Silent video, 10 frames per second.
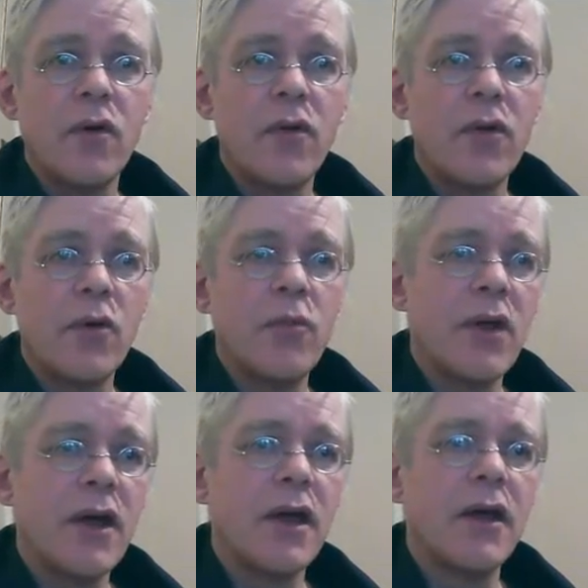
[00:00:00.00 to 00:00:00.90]
that you're
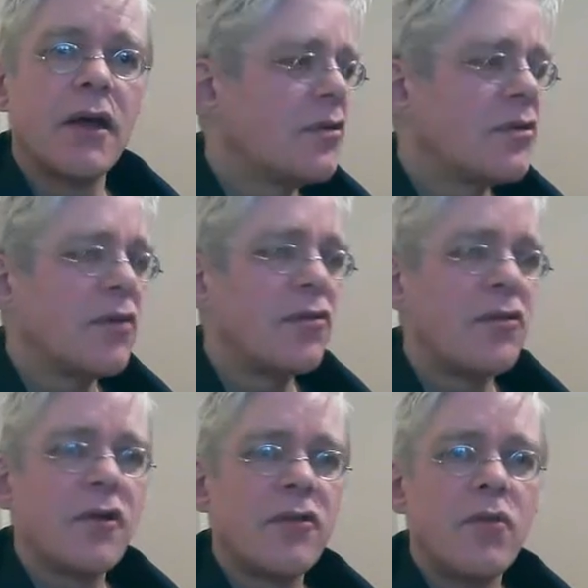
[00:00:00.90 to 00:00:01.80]
playing. Don't
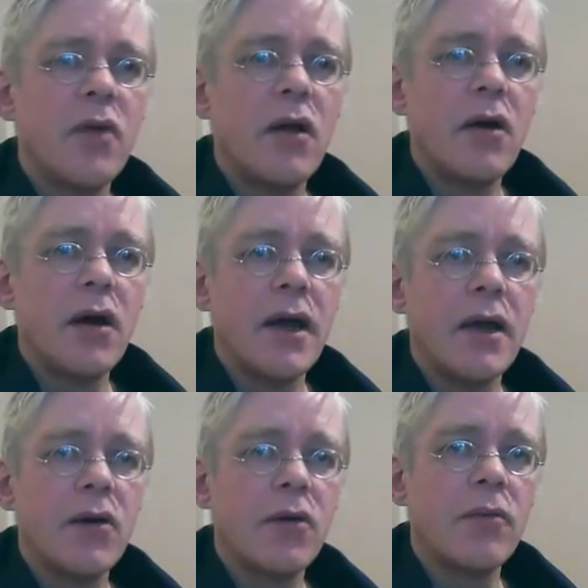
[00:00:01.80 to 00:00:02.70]
just rely
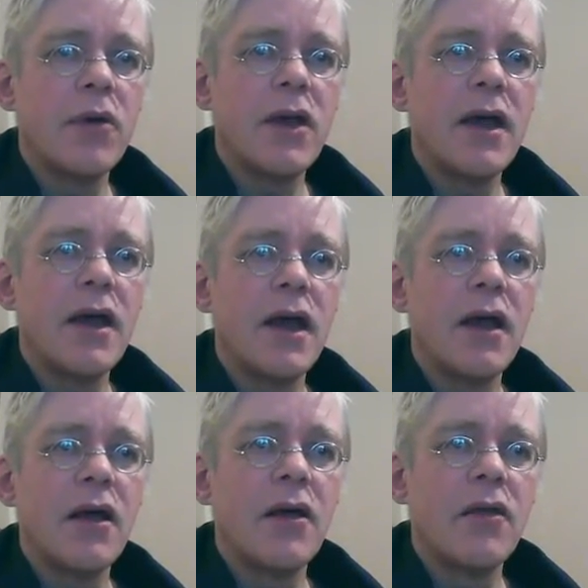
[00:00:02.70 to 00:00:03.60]
on playing
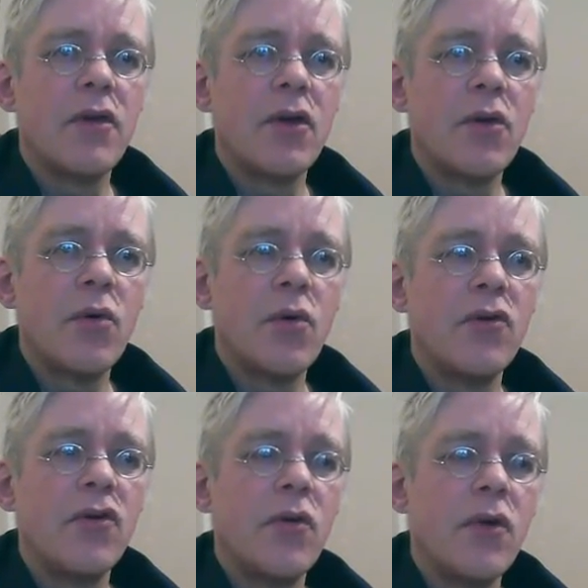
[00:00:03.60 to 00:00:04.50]
the chord
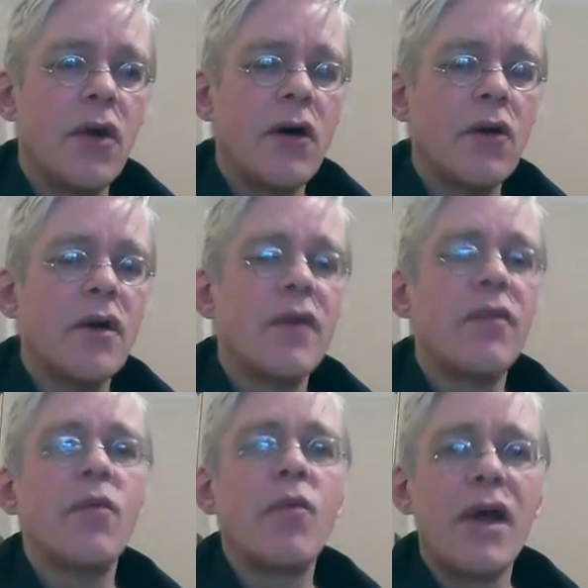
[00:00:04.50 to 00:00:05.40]
you know in the
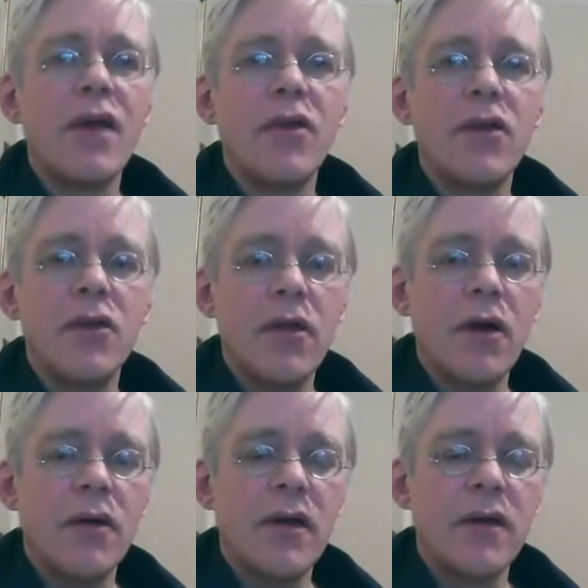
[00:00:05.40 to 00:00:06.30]
way that you know
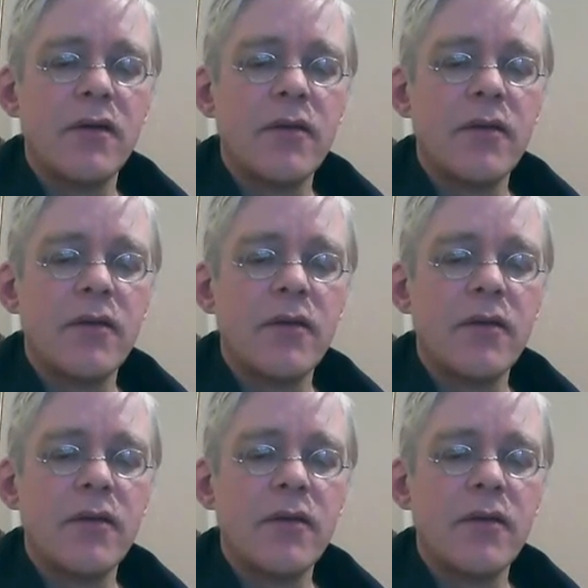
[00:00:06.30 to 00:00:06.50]
it.